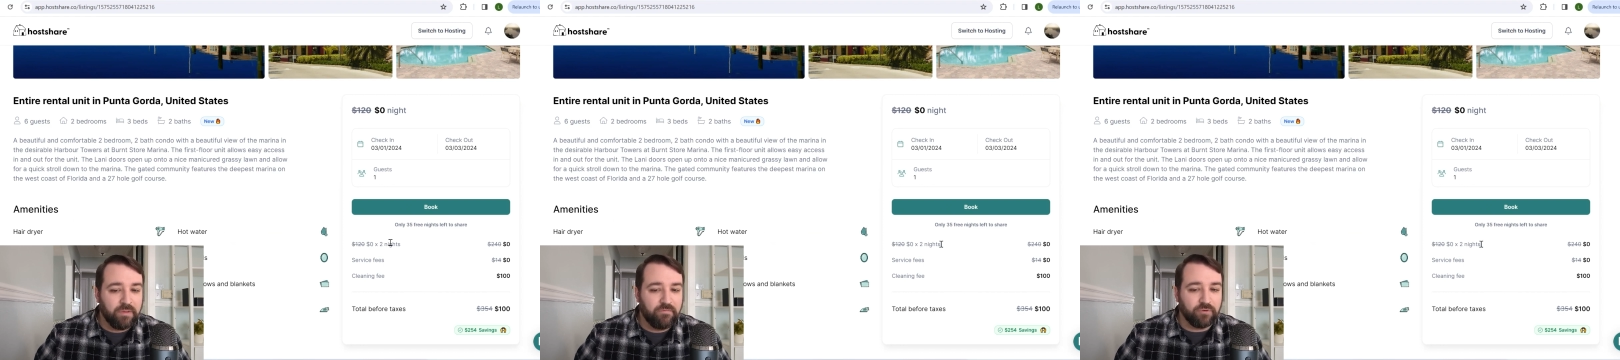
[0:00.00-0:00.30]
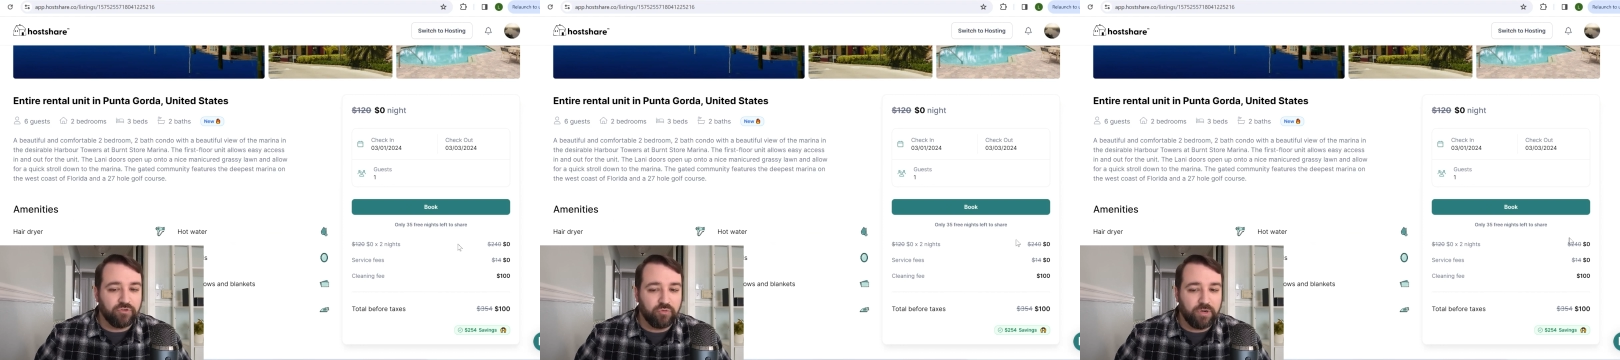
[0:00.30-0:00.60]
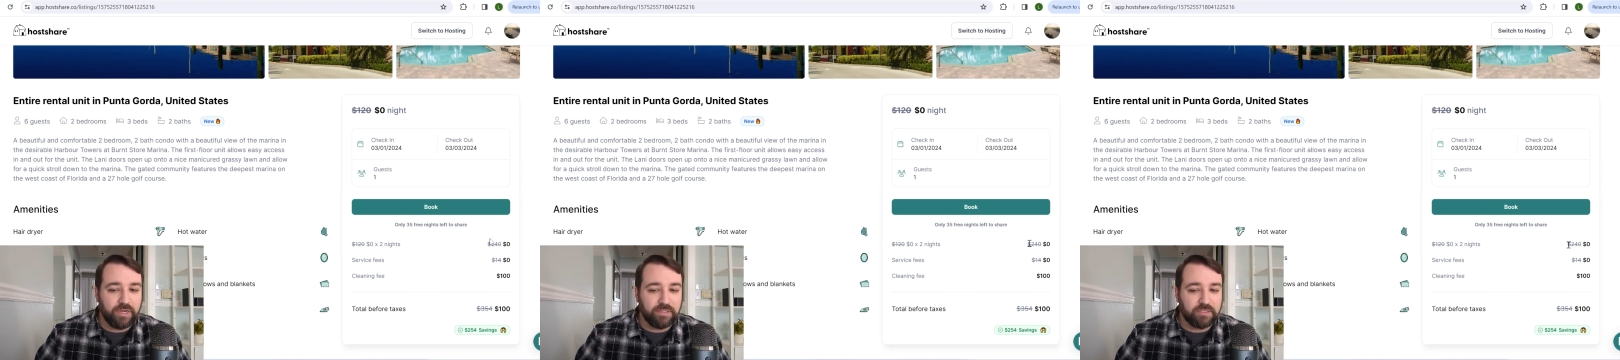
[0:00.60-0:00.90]
for 2
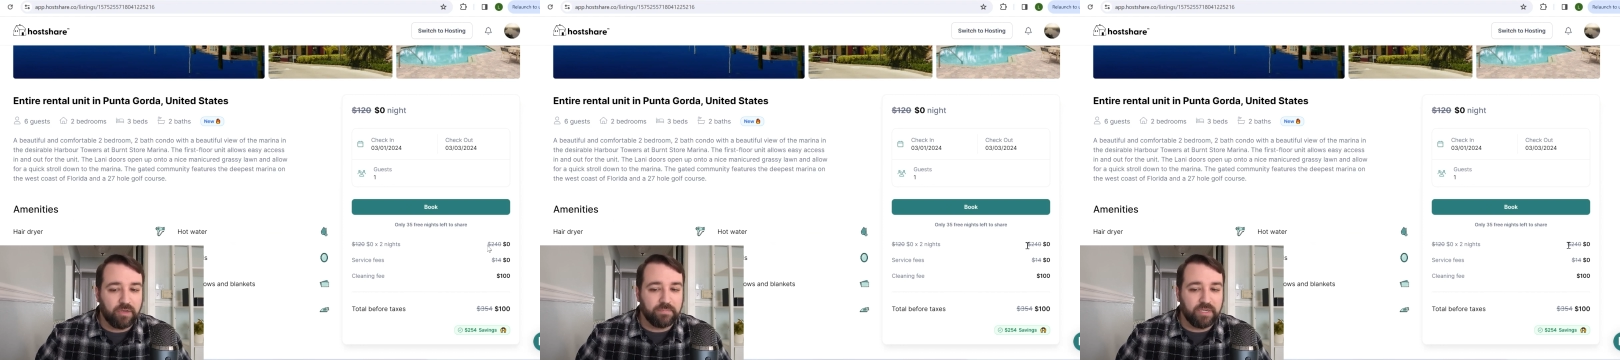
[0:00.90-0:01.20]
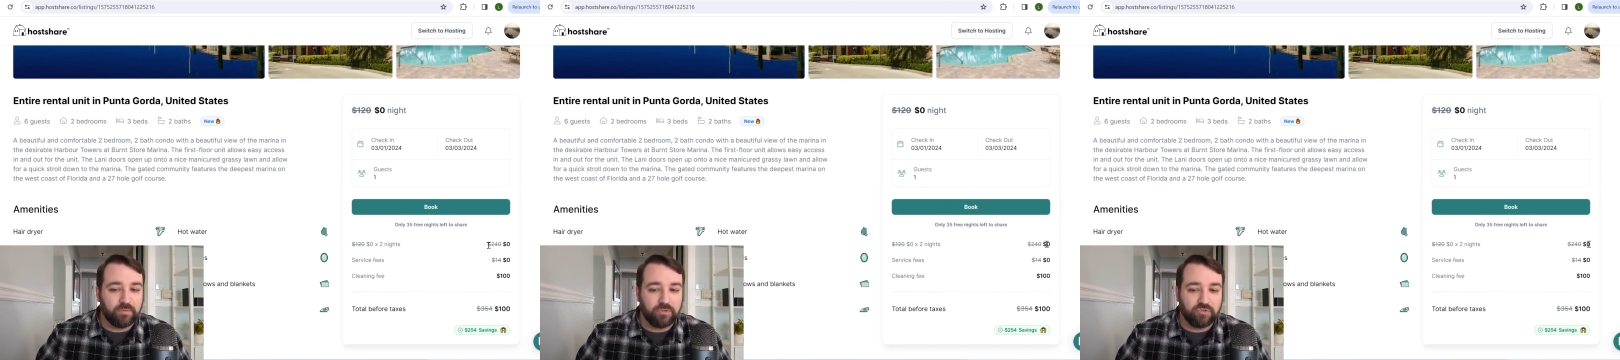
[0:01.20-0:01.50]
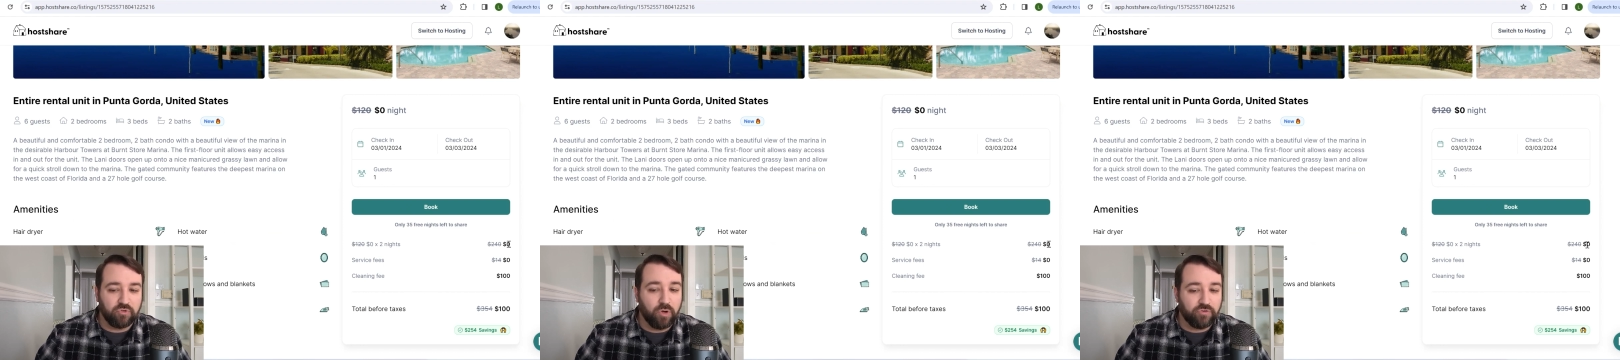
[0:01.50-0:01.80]
nights comes out to
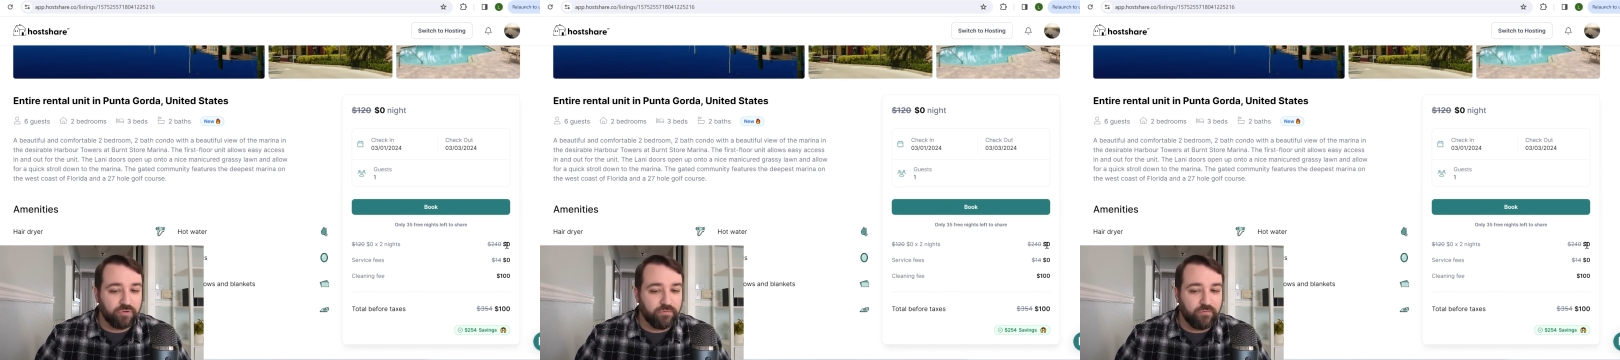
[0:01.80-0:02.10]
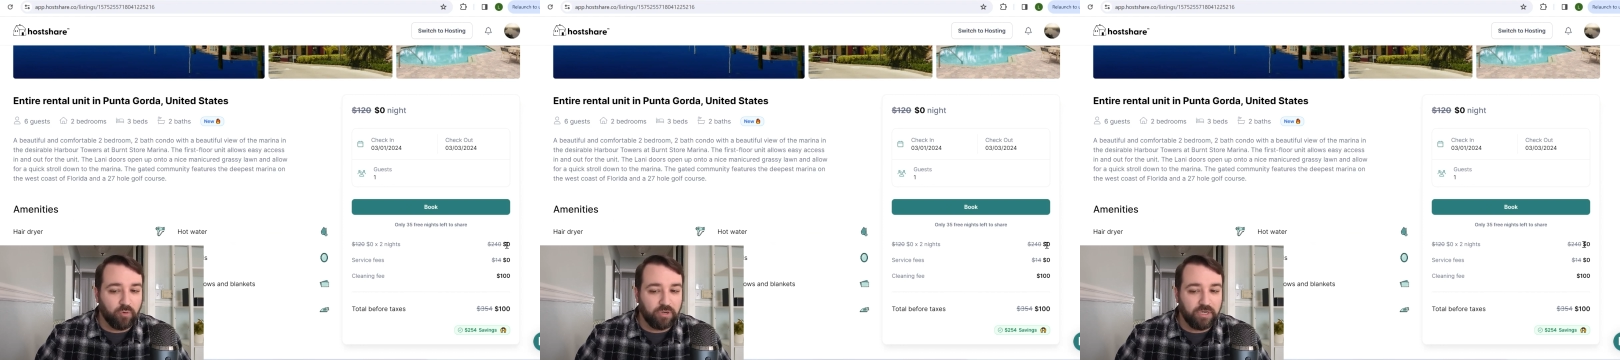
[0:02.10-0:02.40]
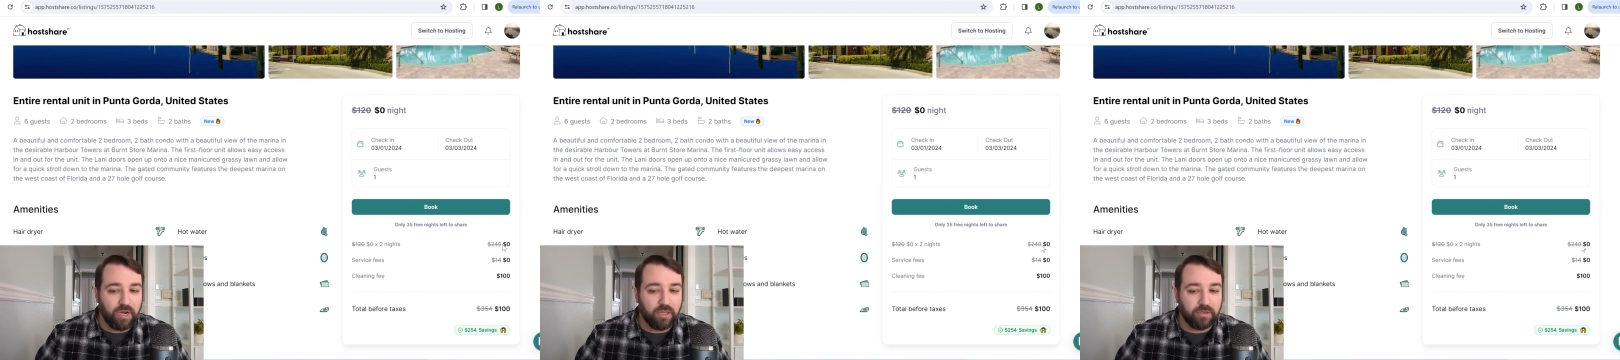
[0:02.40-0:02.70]

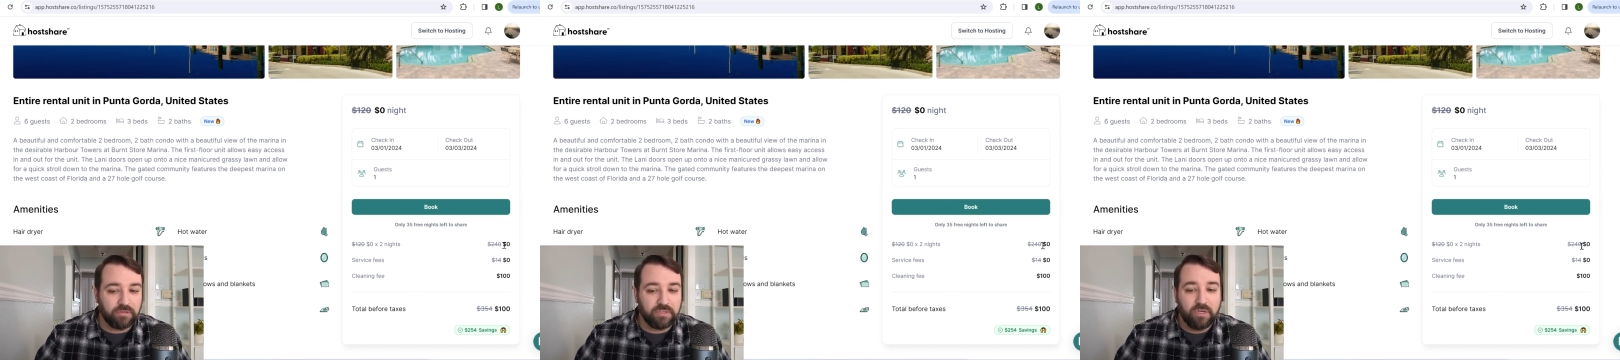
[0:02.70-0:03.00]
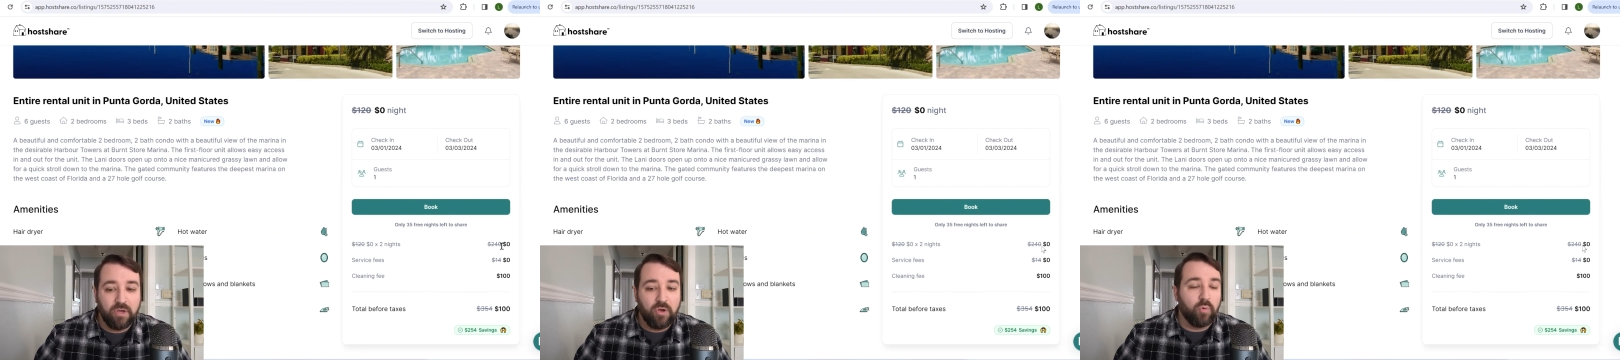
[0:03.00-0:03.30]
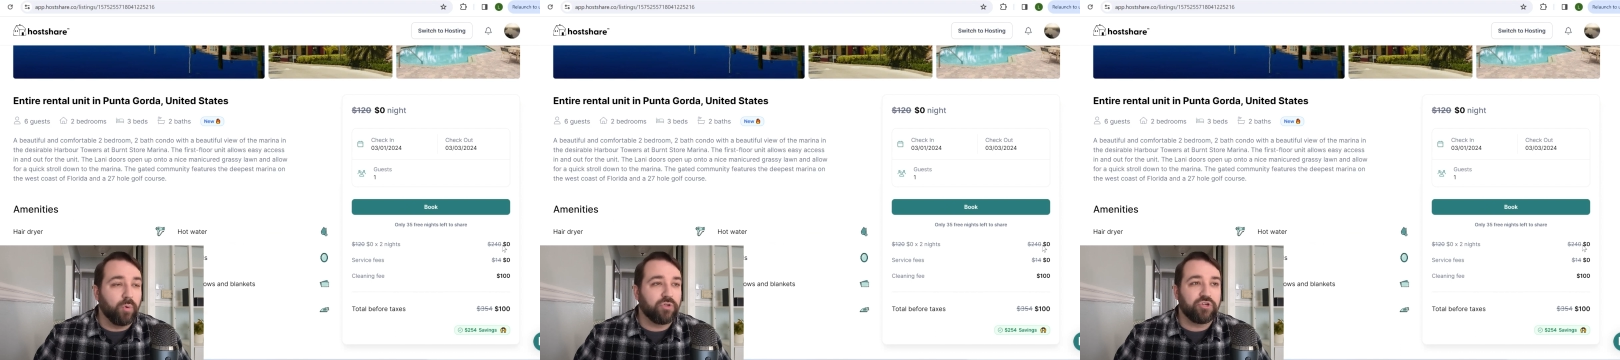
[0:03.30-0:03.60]
$240,
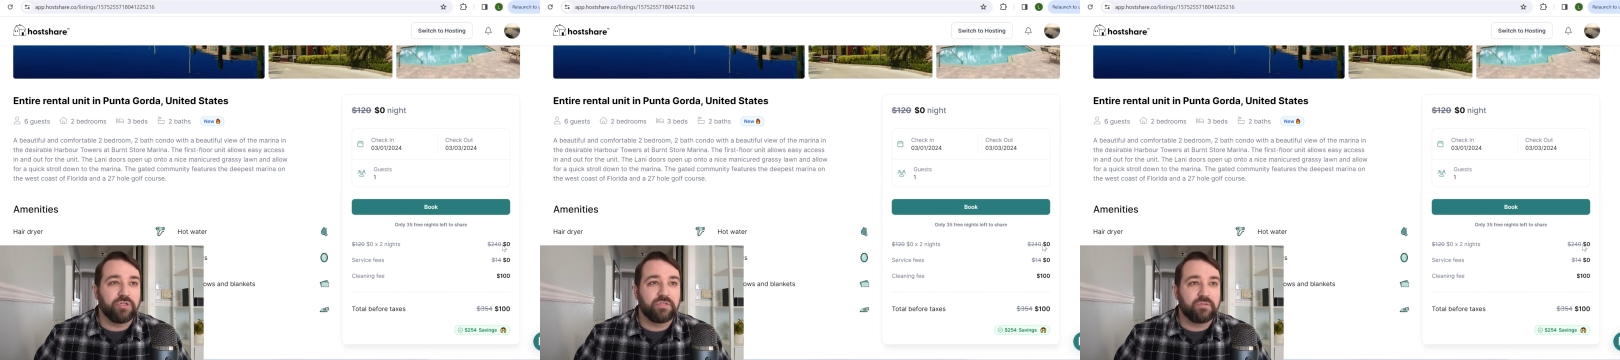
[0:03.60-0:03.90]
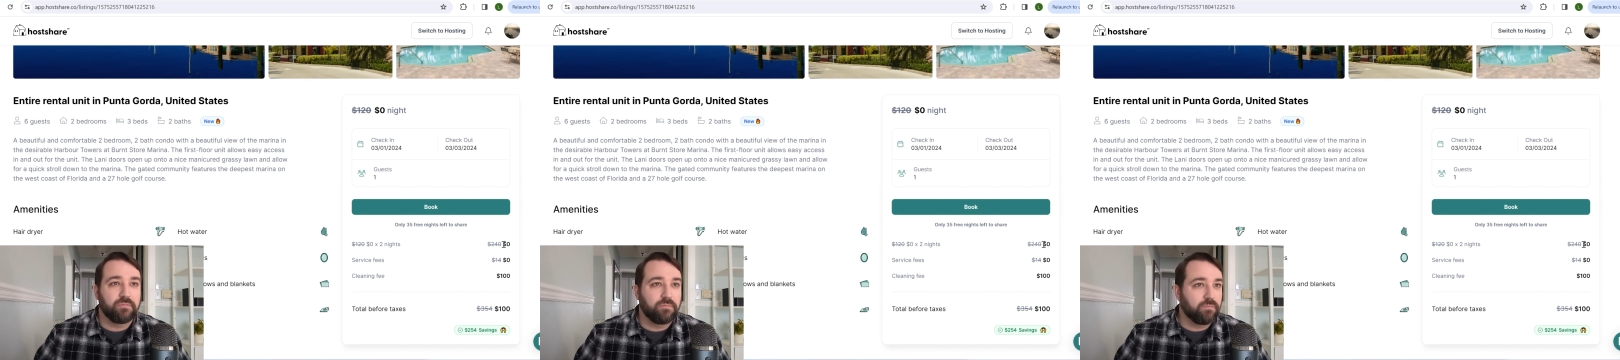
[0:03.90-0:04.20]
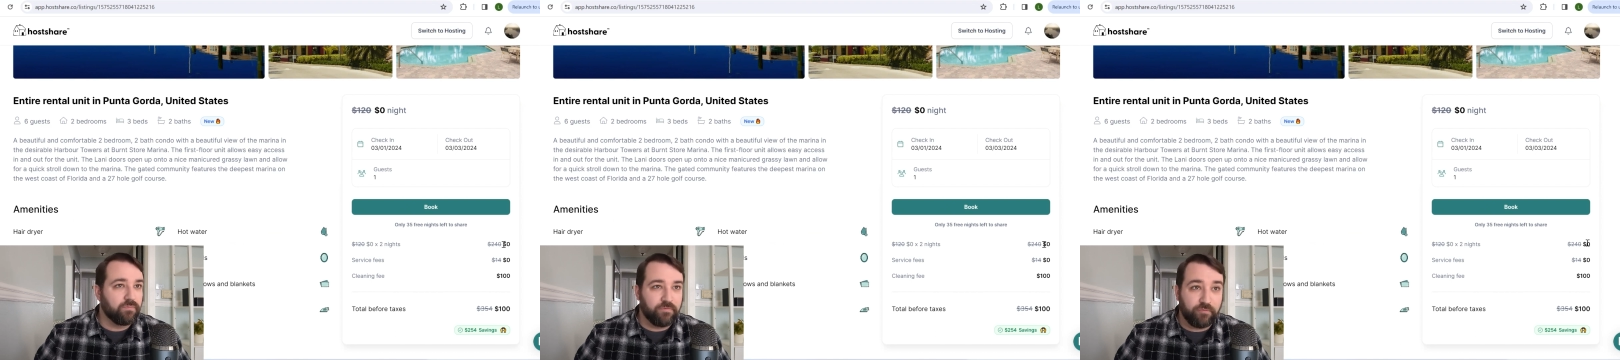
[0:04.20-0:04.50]
which is
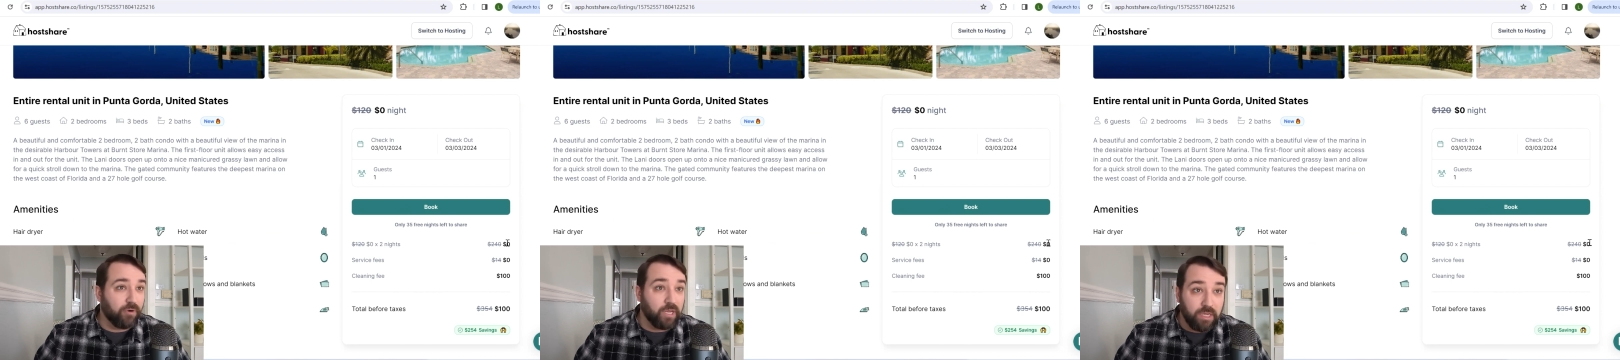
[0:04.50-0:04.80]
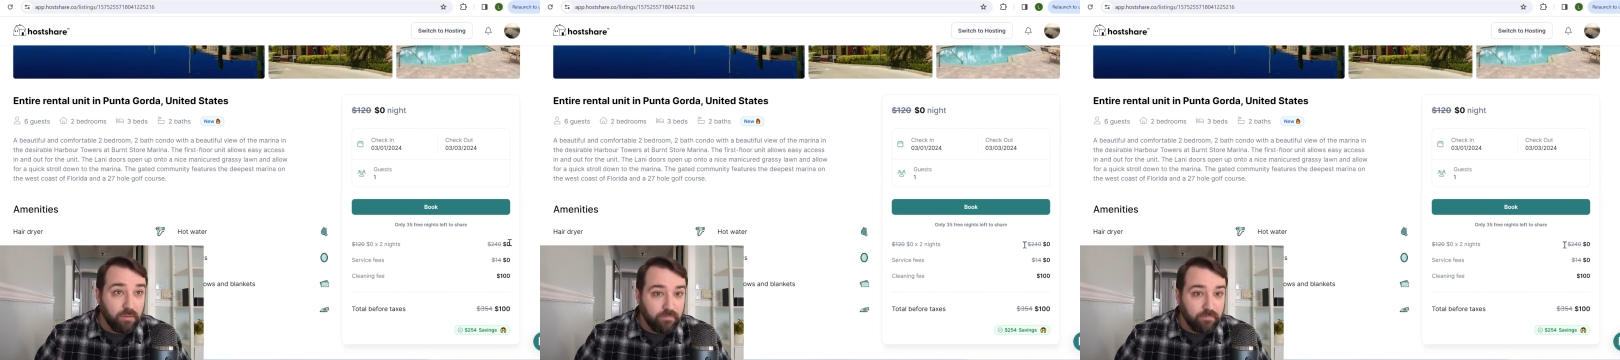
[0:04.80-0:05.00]
free.